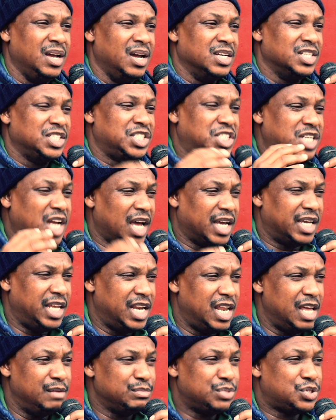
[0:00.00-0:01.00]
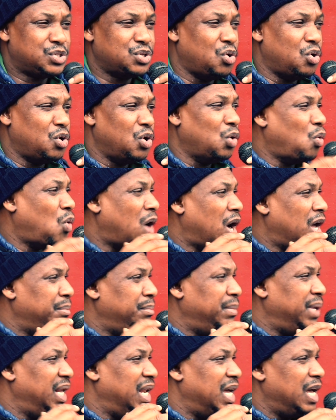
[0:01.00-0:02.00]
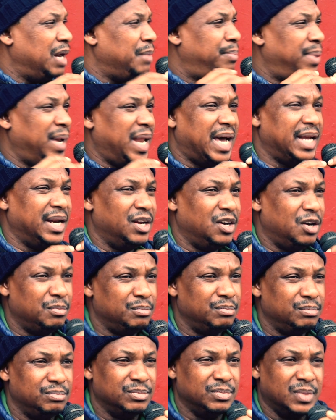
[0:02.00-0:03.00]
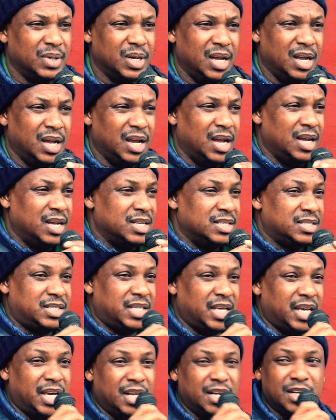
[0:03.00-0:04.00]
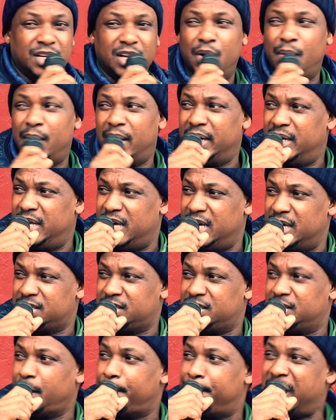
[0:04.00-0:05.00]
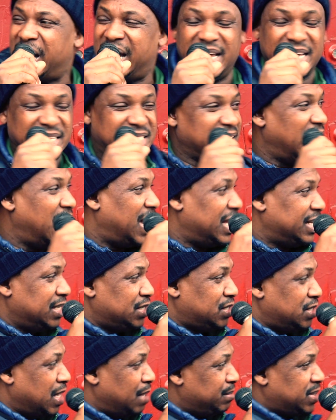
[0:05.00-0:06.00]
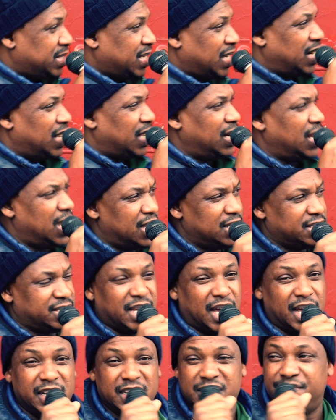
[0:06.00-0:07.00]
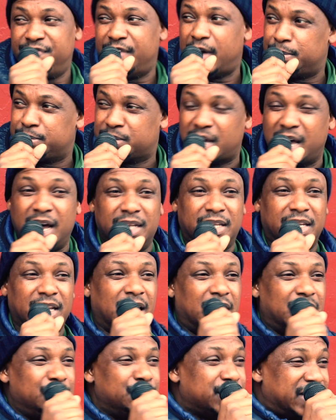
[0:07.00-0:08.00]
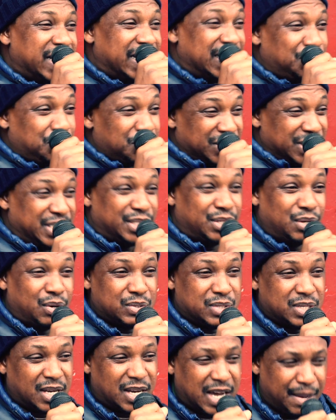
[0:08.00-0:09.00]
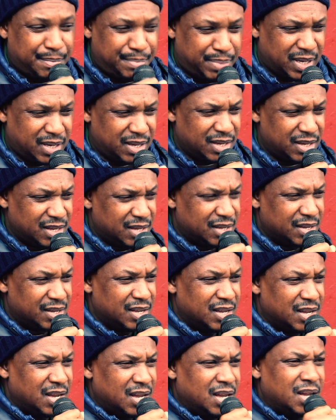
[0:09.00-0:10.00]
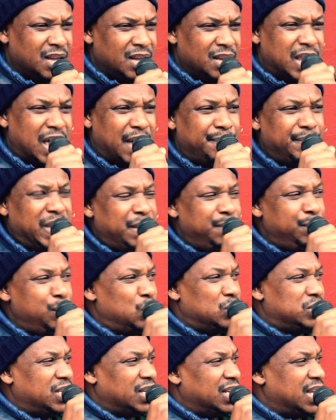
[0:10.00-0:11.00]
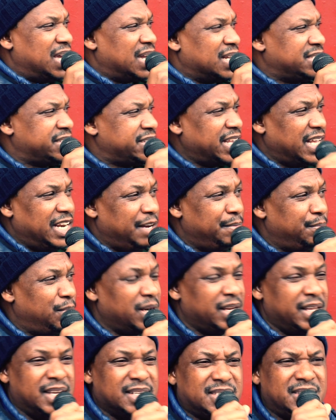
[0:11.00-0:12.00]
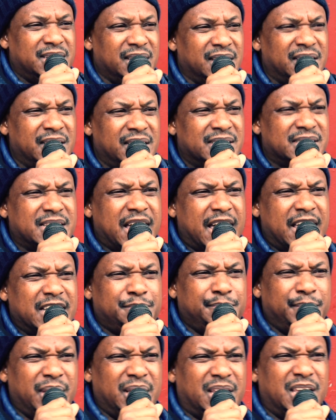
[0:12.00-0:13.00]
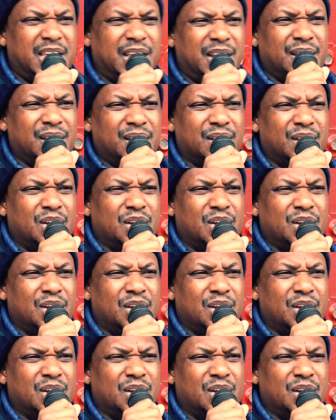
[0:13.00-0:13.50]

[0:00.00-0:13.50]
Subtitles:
Shaggy them sold 1 million platinum. Zane, nowadays, the baddest artist them saying a dancehall is Vybz Kartel, and them sell 3,000 copies. That means music not selling, but yet still these guys making